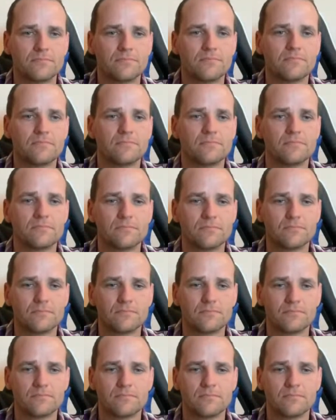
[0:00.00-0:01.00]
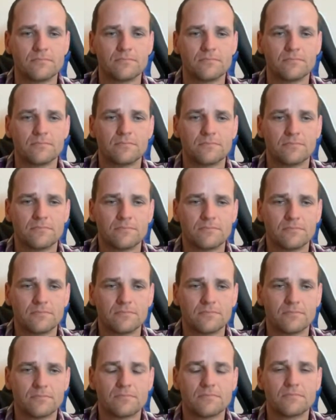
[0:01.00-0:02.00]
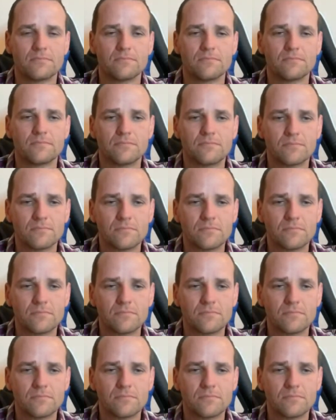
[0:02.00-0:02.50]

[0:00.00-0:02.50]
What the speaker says: The person shown says nothing.